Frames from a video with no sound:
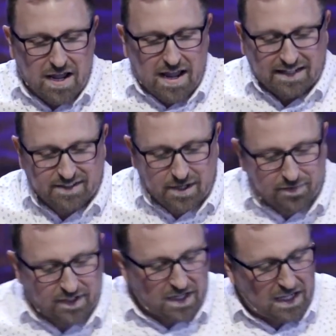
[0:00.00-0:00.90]
and
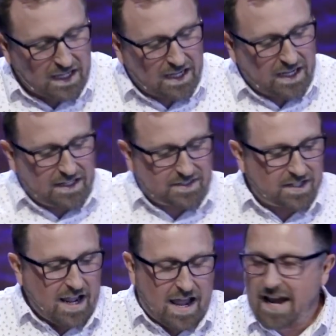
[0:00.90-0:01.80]
something to eat.
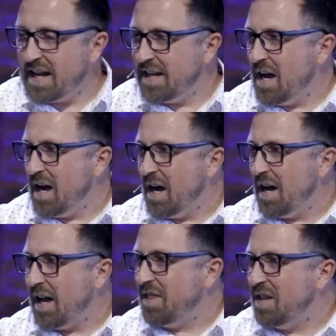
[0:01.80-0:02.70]
And
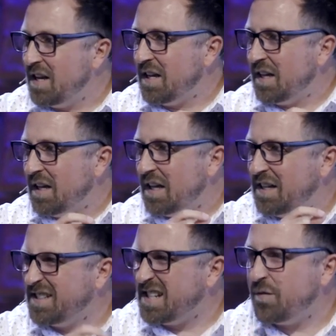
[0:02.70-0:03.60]
then
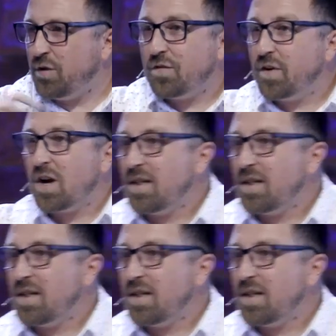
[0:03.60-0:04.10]
he says, if you can figure out